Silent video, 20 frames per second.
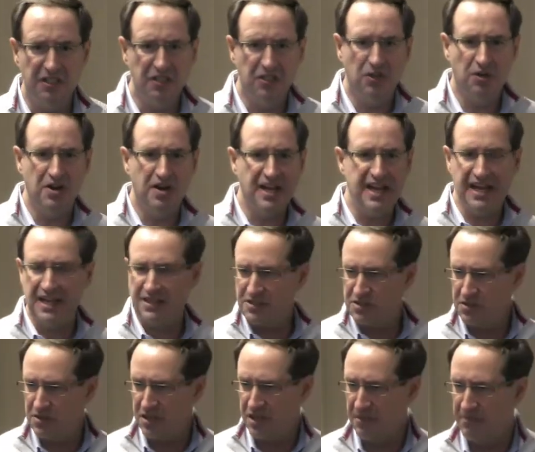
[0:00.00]
the Lord
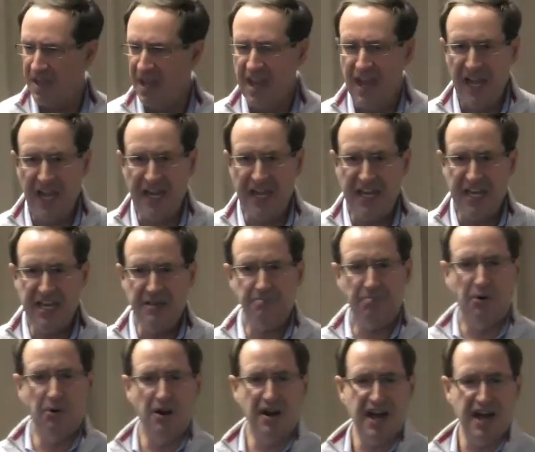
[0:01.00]
answered him. And he
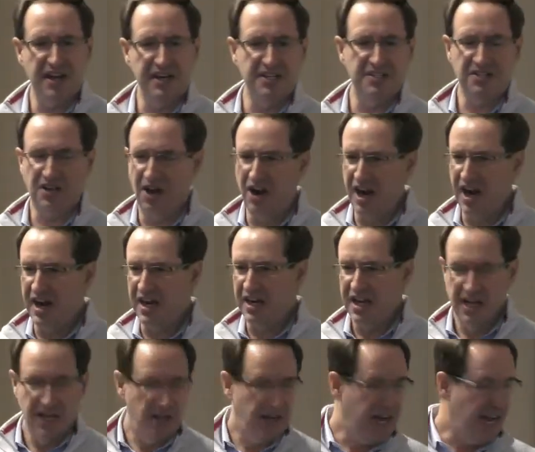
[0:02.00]
poured out his
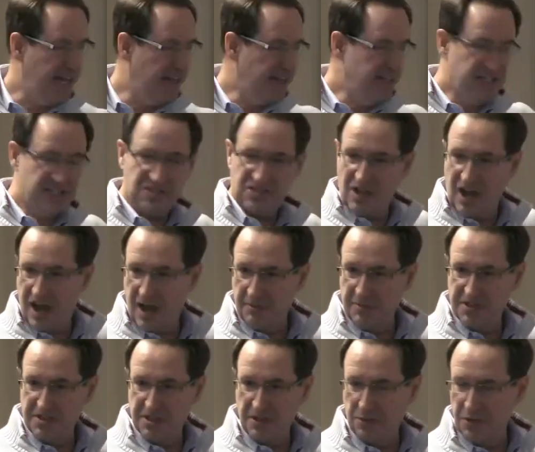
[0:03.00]
heart. And this
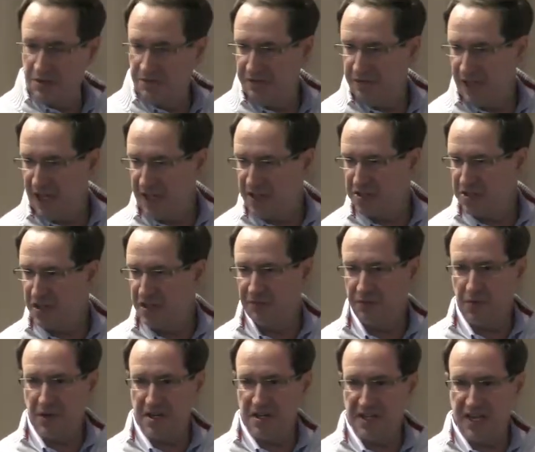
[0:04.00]
psalm is a reflection
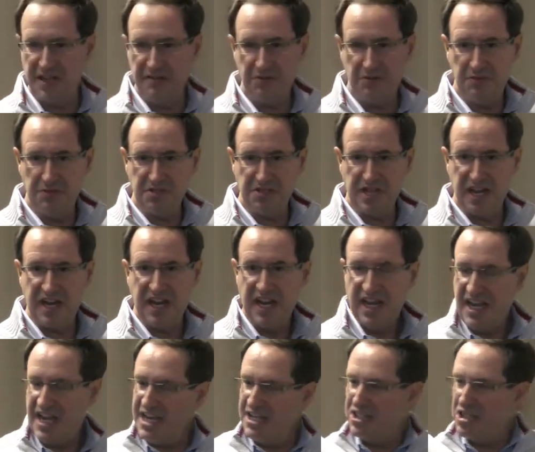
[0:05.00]
of where David was at.
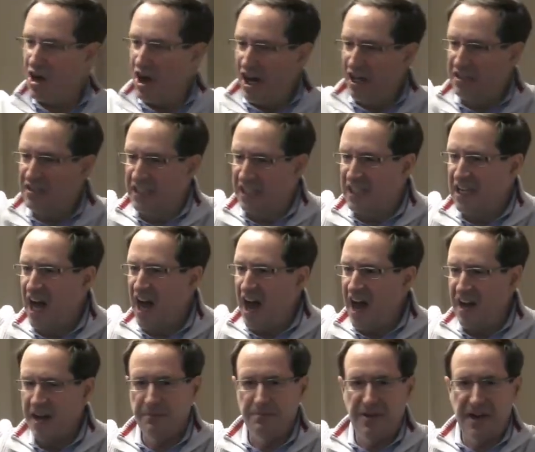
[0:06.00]
He talked to
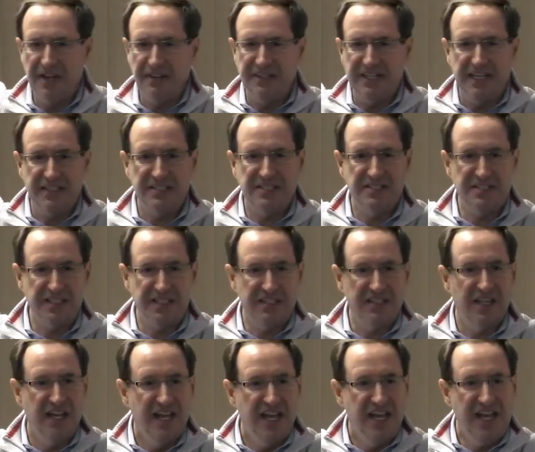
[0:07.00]
God about that
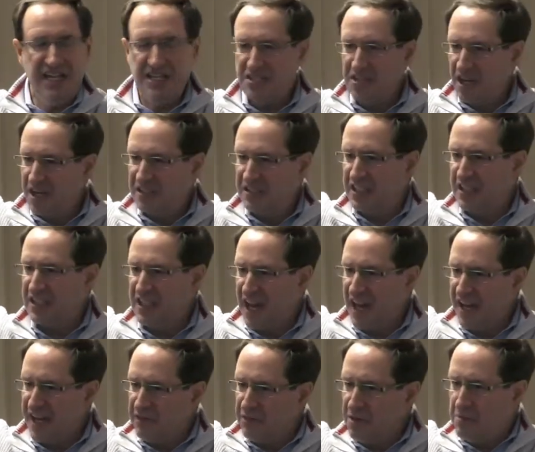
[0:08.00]
sin. He talked to
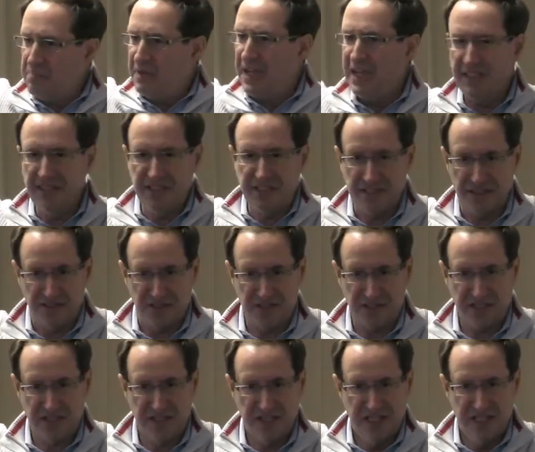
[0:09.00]
God in
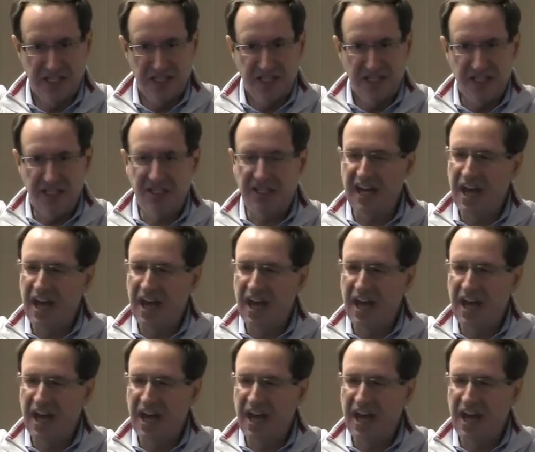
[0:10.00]
repentance. You